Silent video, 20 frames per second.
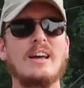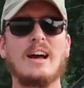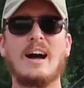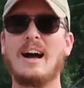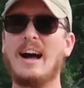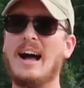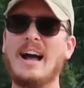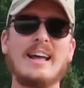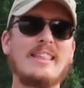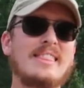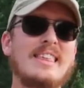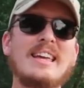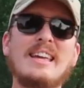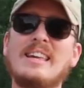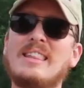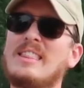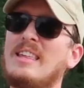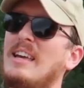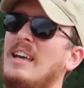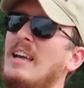I
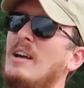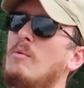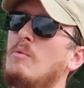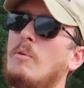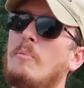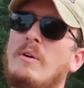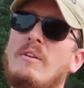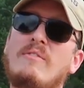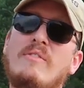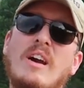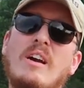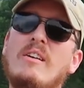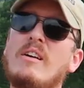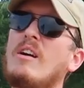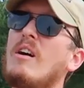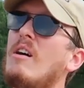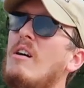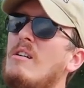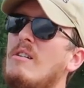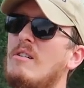think that it will be very
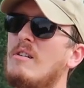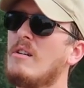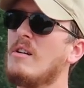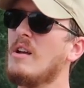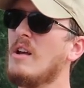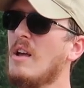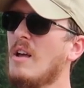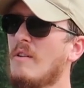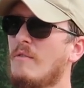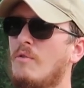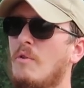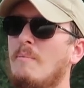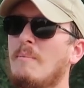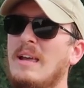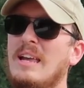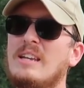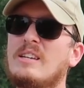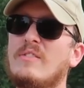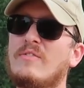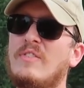hard for
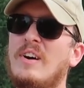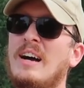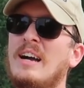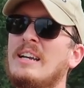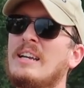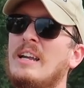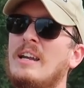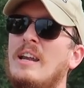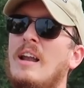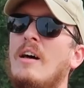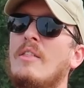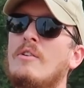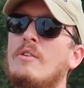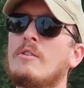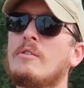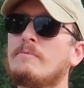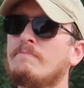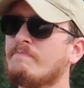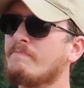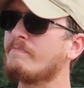me to find
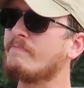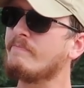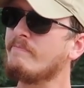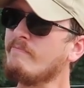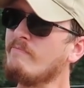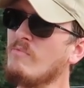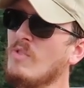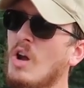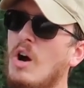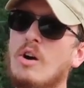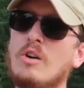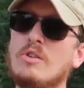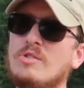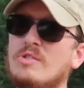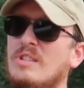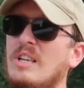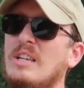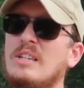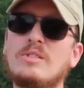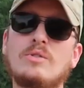another
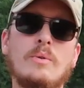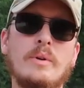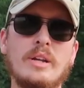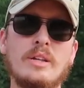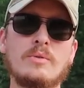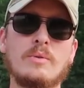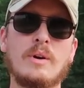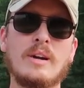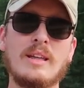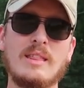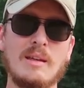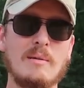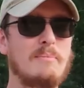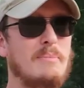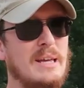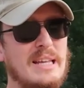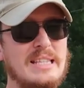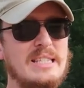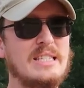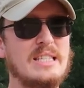RC in 2020 that
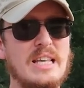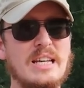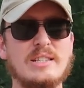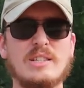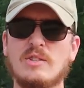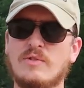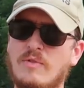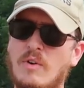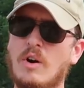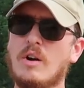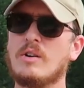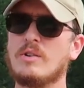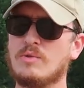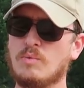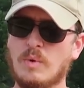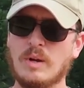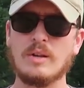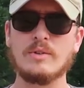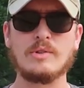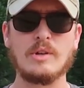beats this as far as
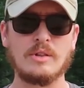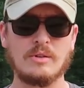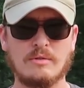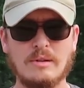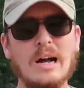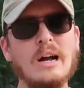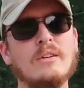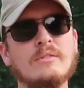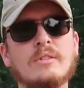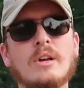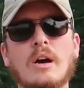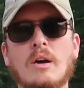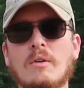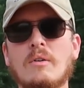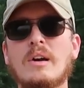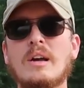wheels on the ground go.